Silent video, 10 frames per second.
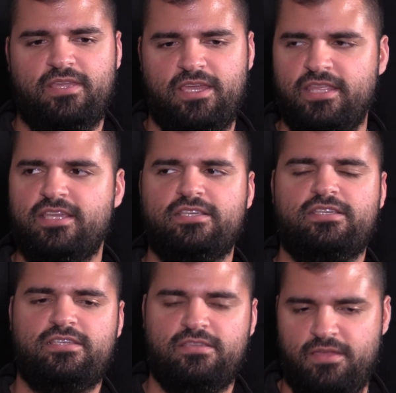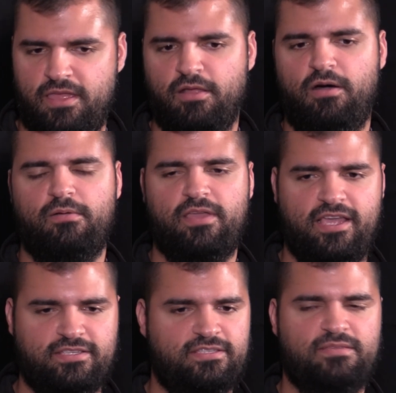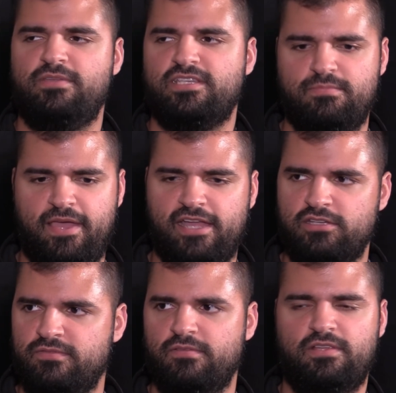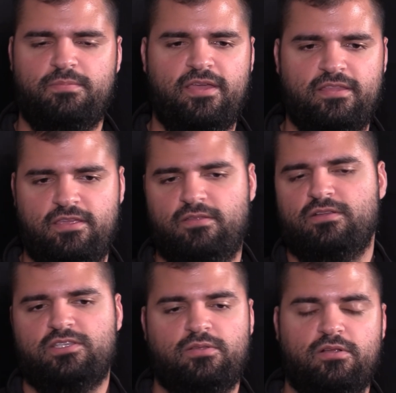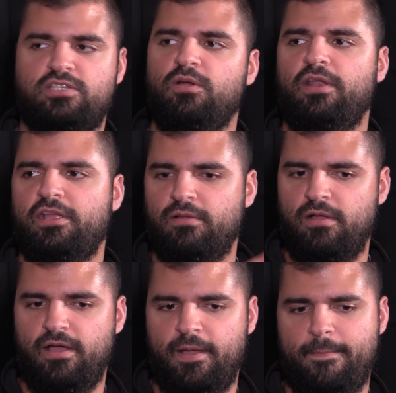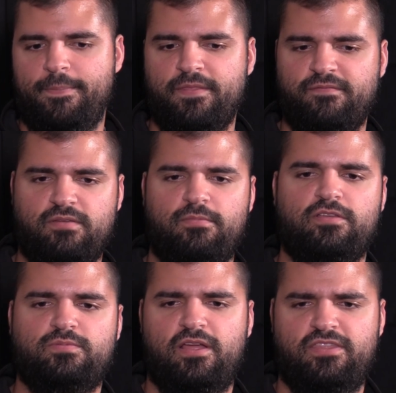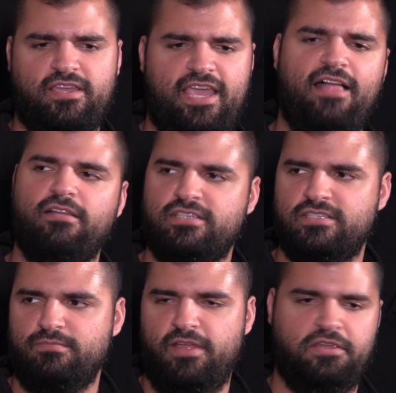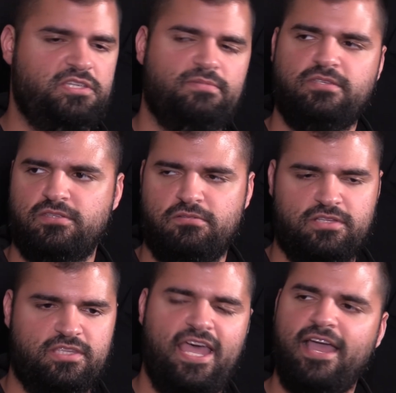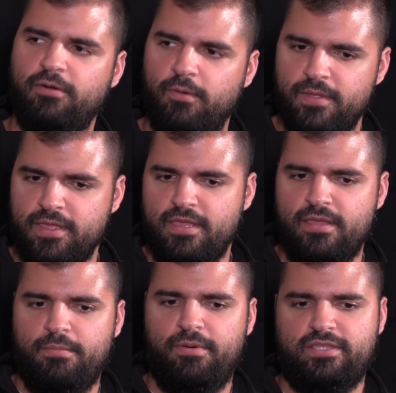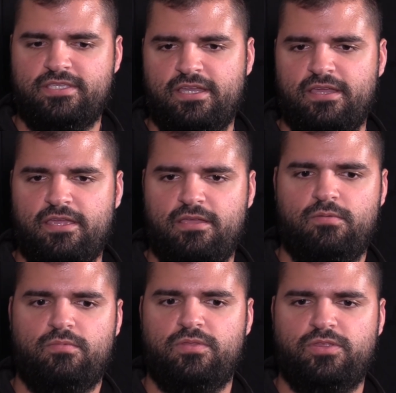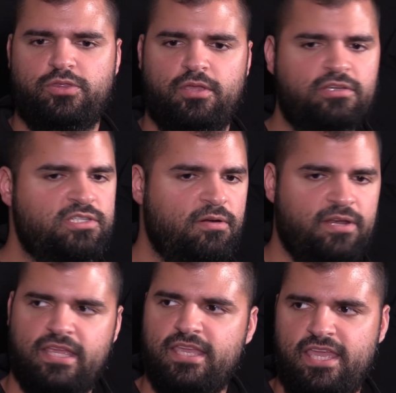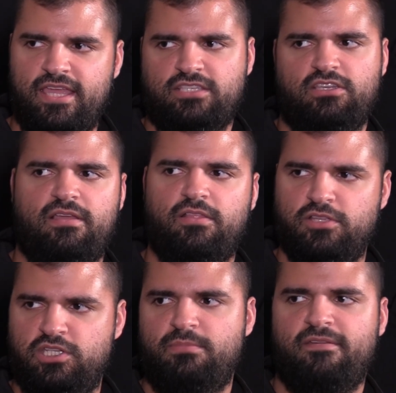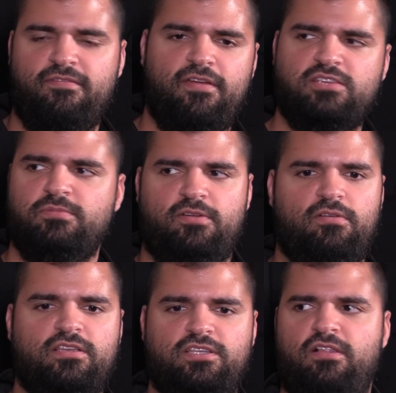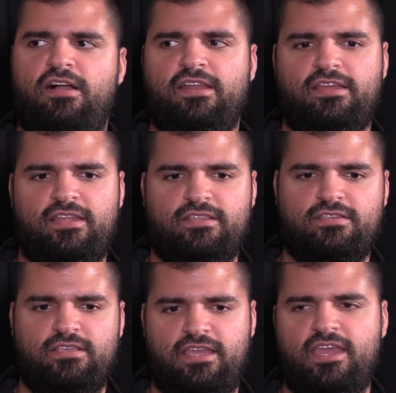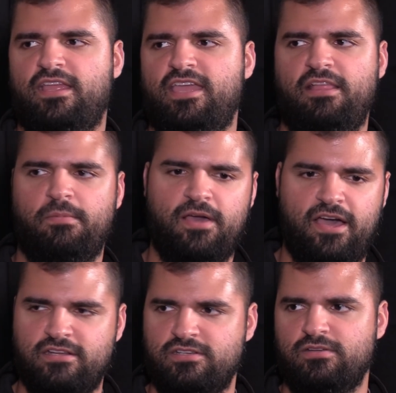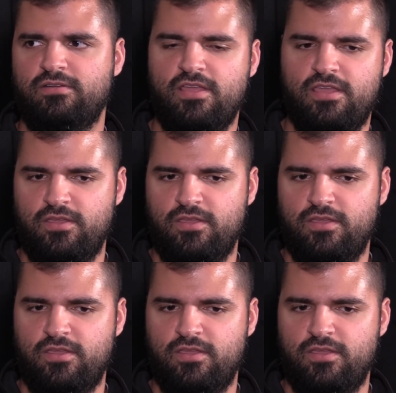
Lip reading: It is in all cases a mismatch for Independent. They're starting for the most part. I think Alex Blankenship still start to tackle, but they're starting kids, like legitimate freshmen across the line against, again, Caleb Kaiser,